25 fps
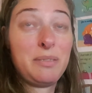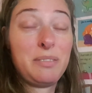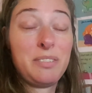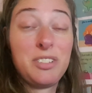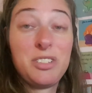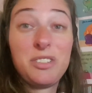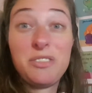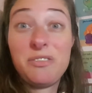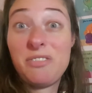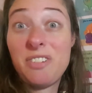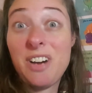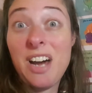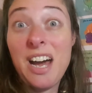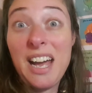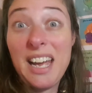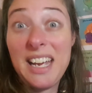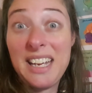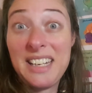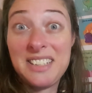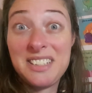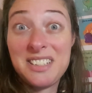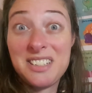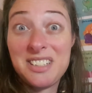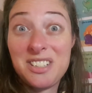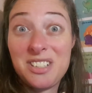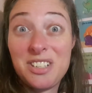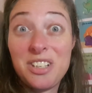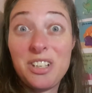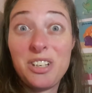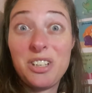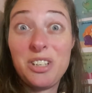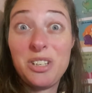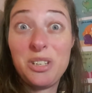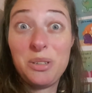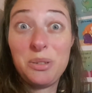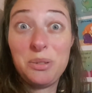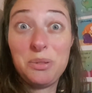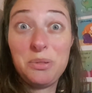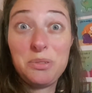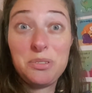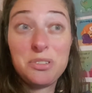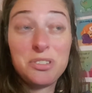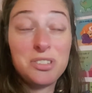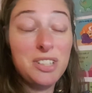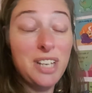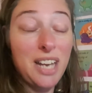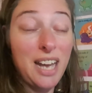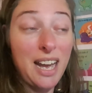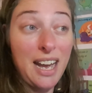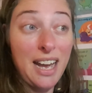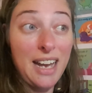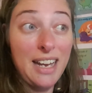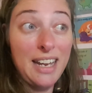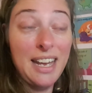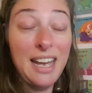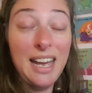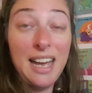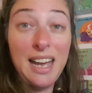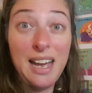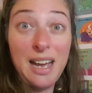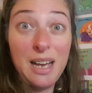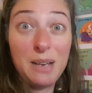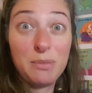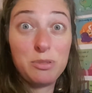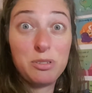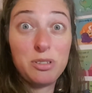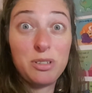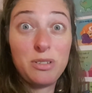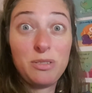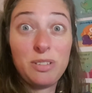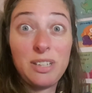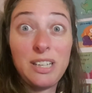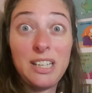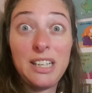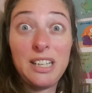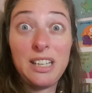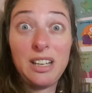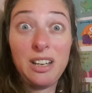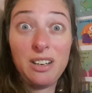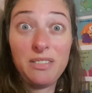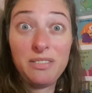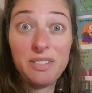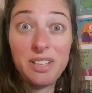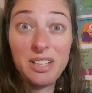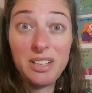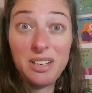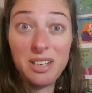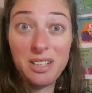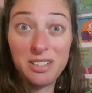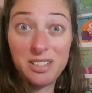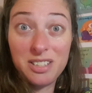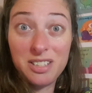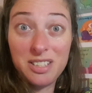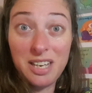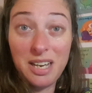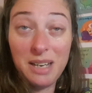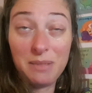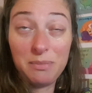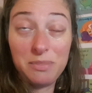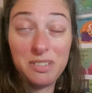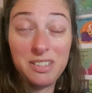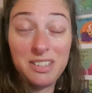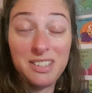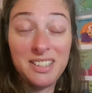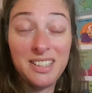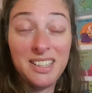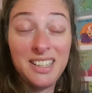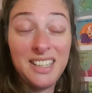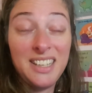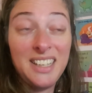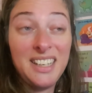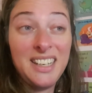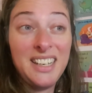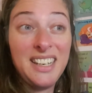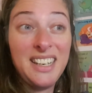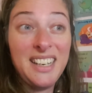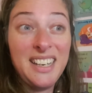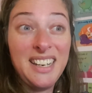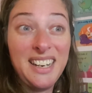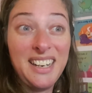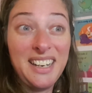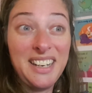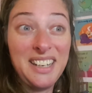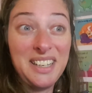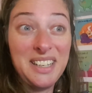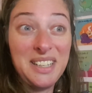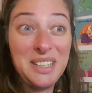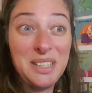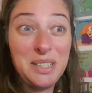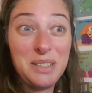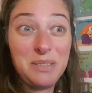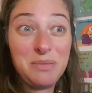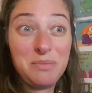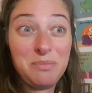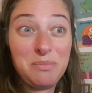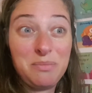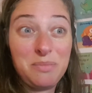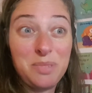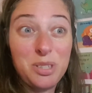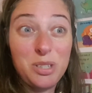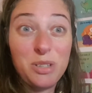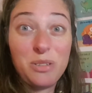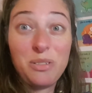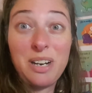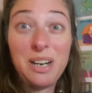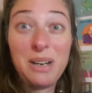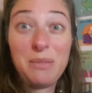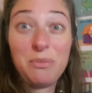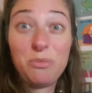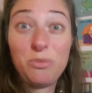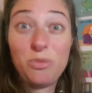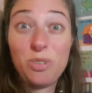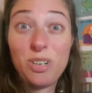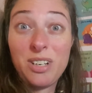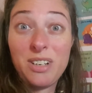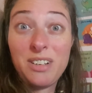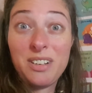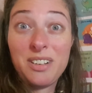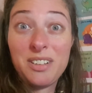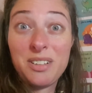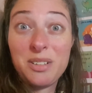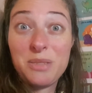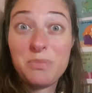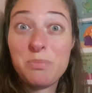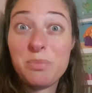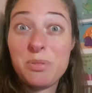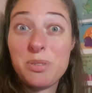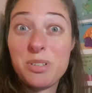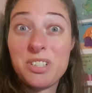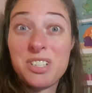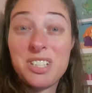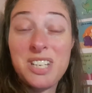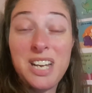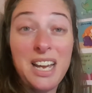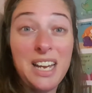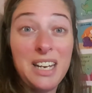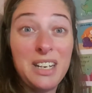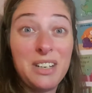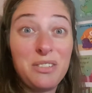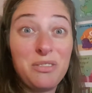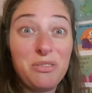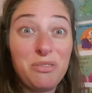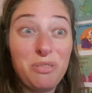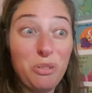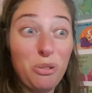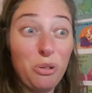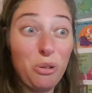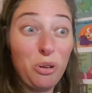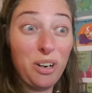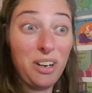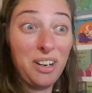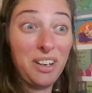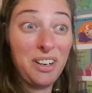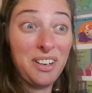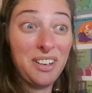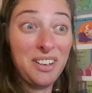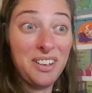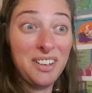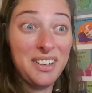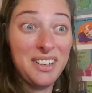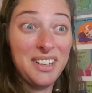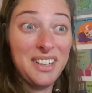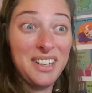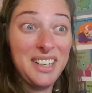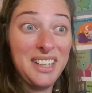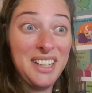device to use. I absolutely love the concept. So I'm 100% for